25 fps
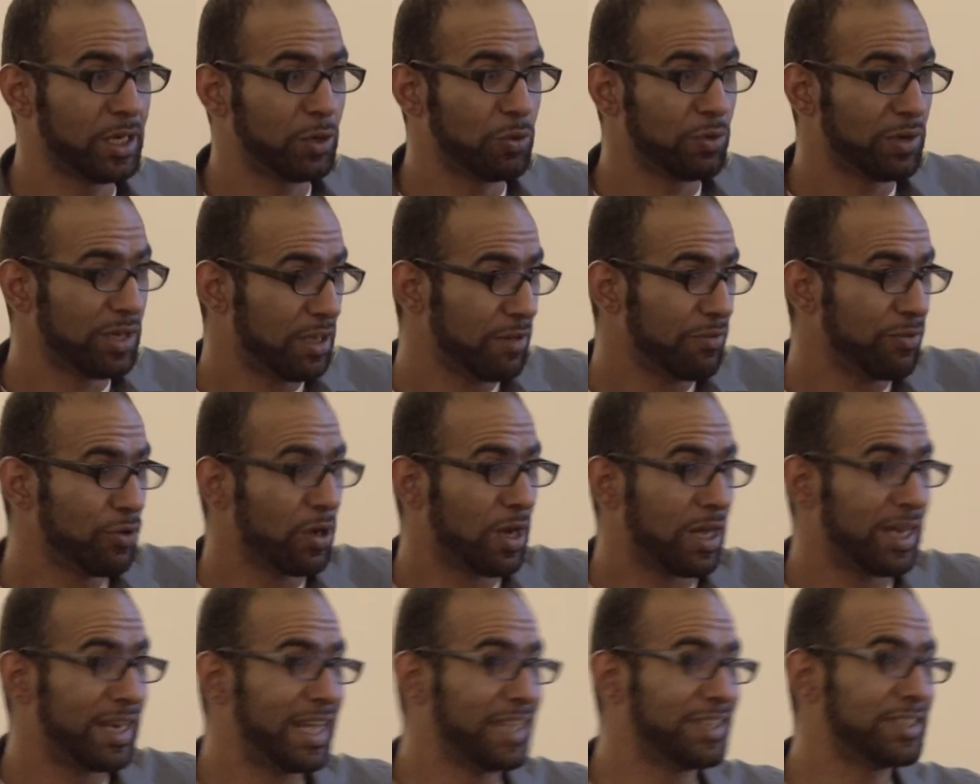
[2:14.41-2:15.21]
We'll give
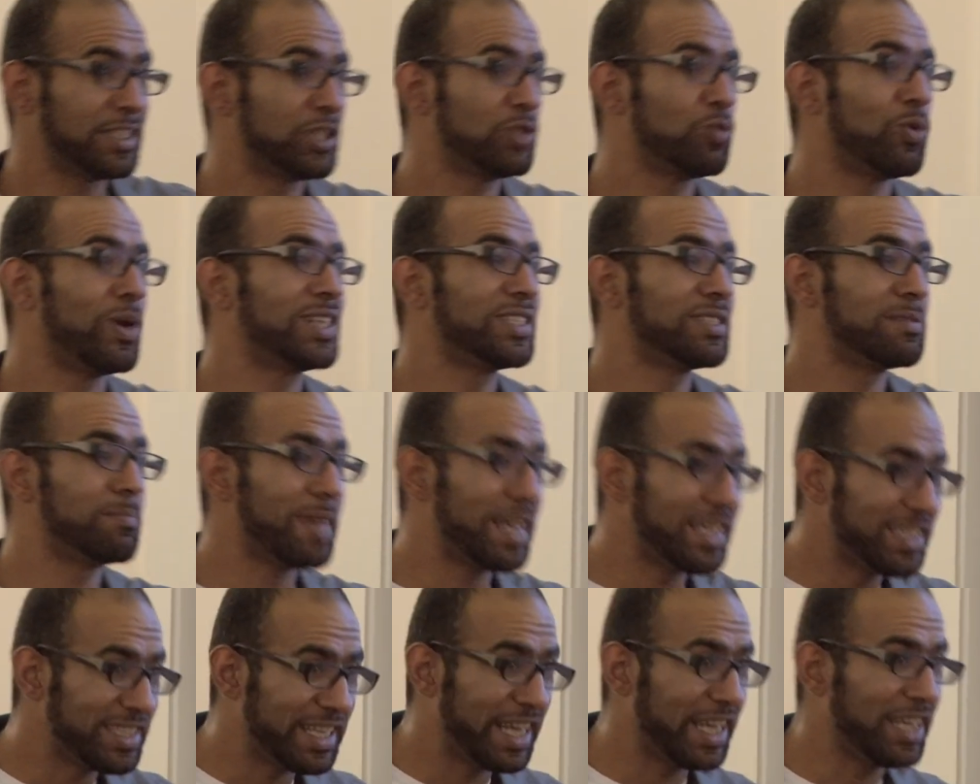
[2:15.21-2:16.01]
you a land. It was
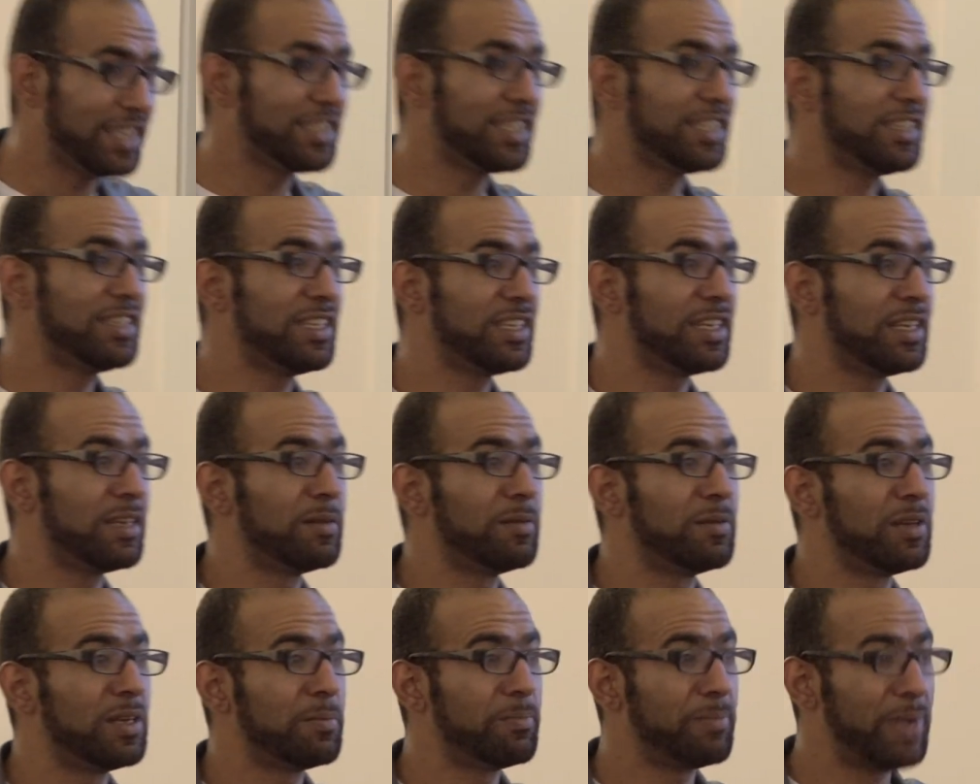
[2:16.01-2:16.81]
mandated
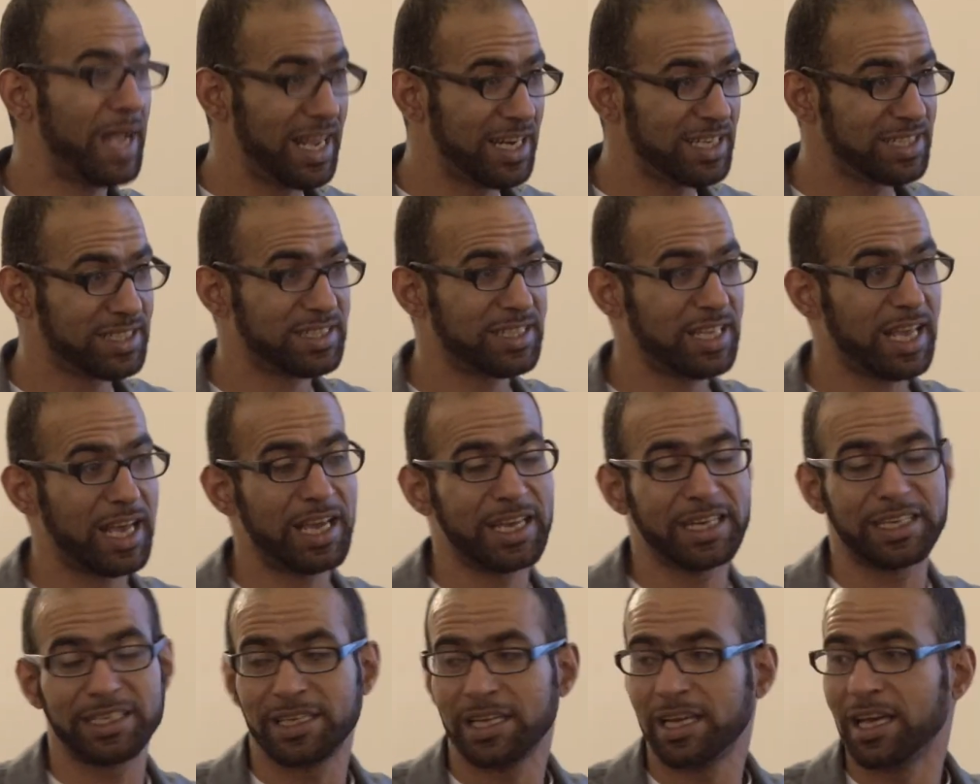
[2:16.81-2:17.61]

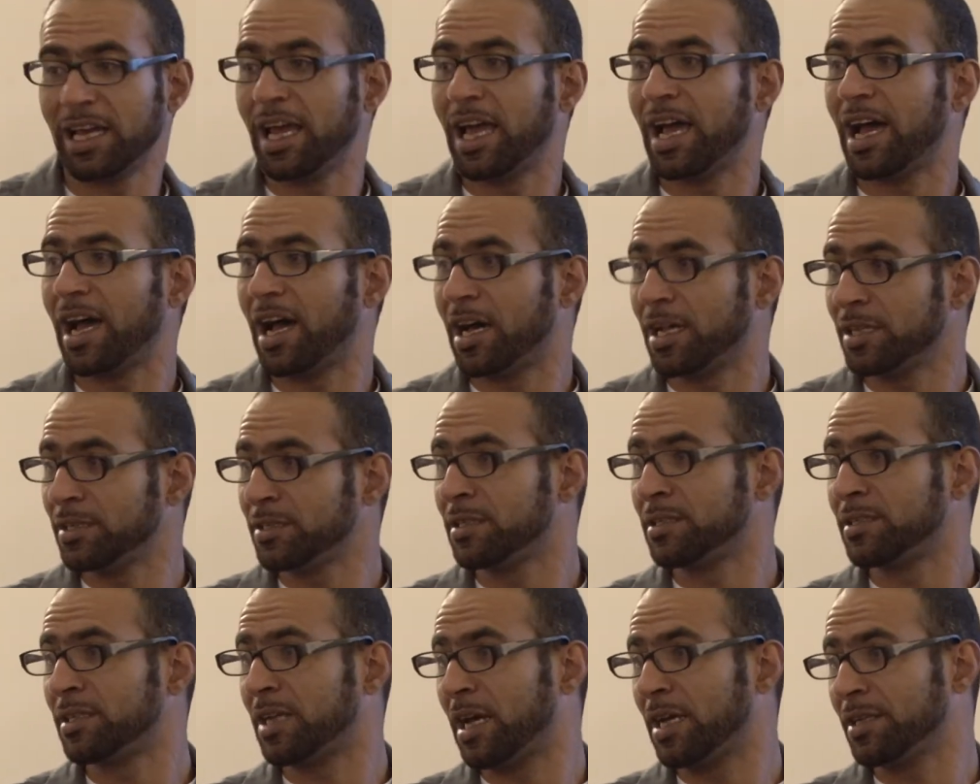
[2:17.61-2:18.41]
Palestine
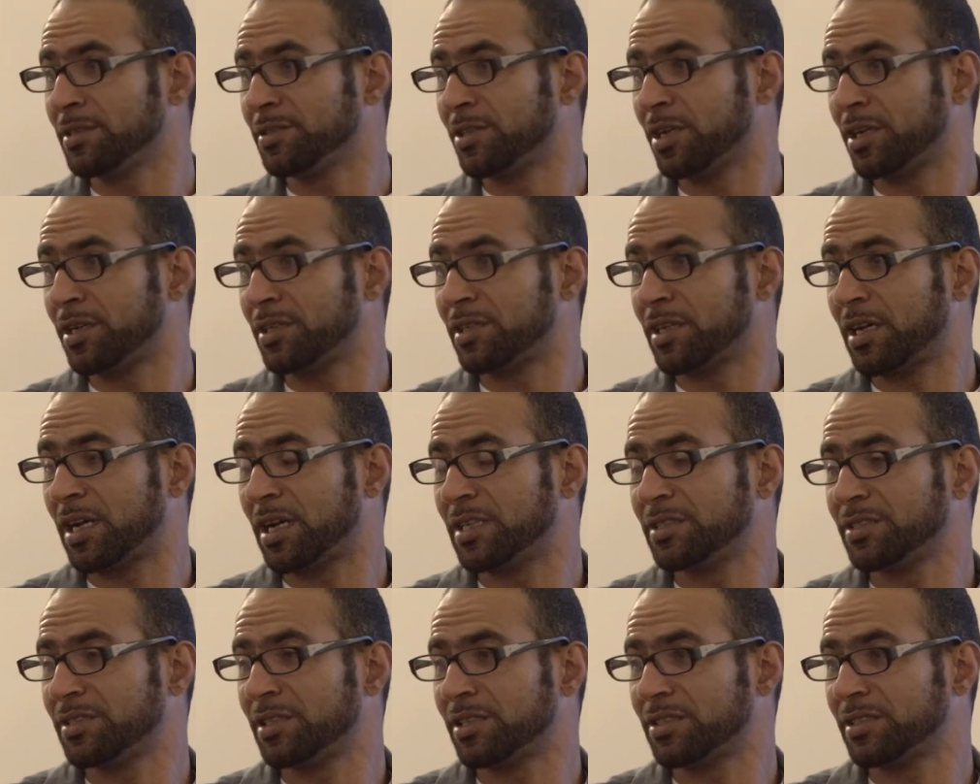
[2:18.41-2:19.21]
un under,
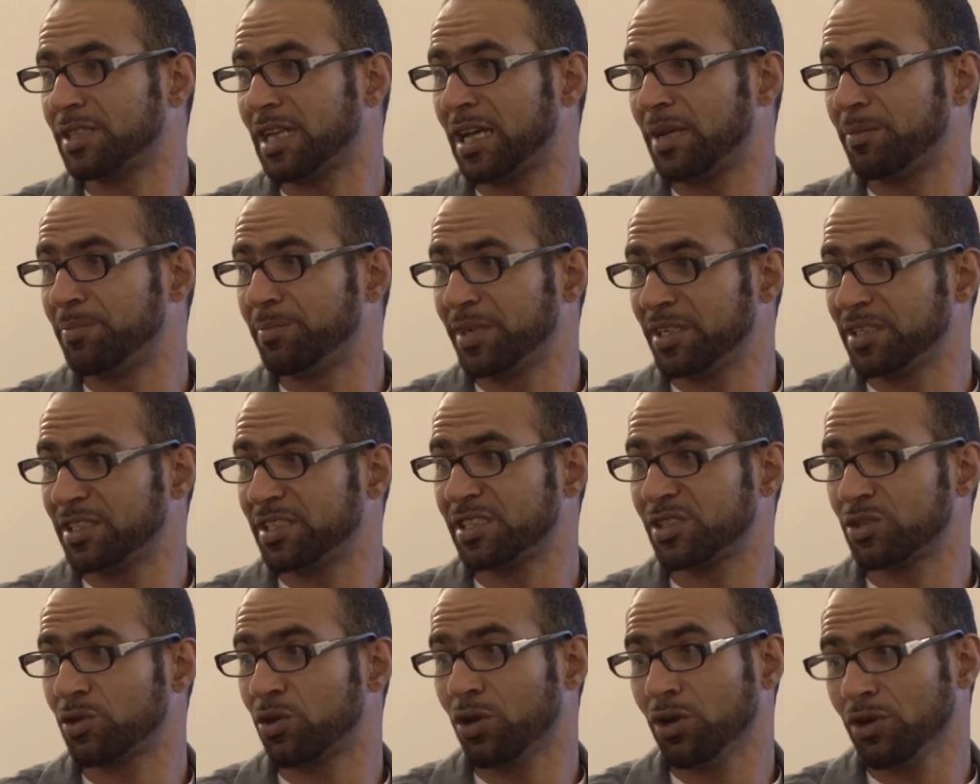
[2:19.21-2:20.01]
under the
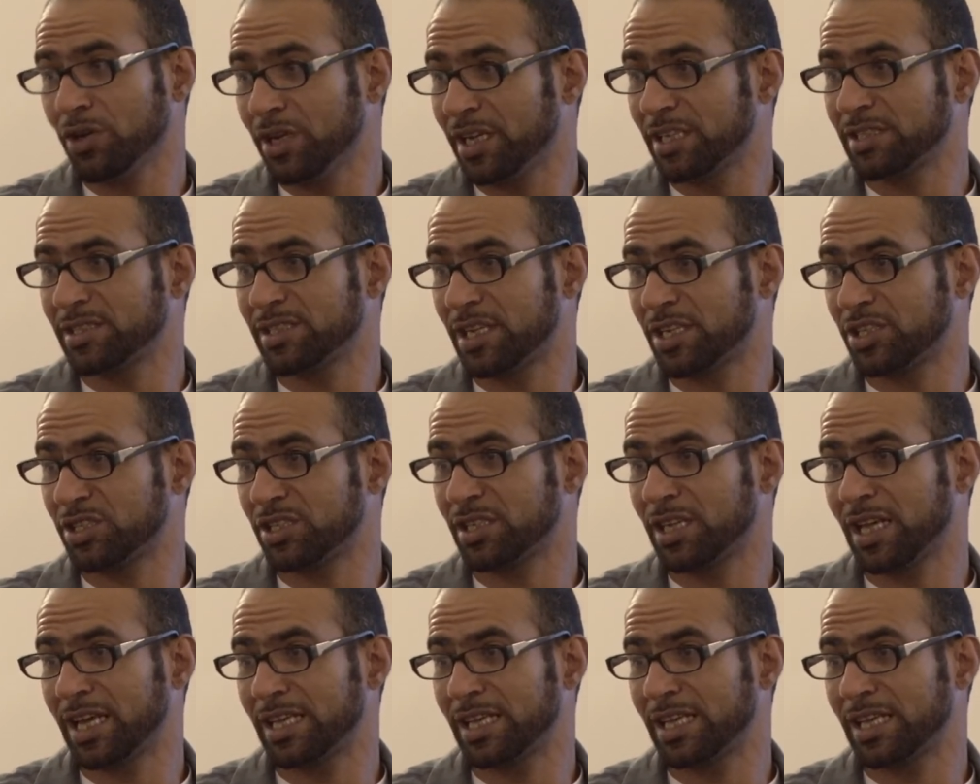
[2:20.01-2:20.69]
British colonization.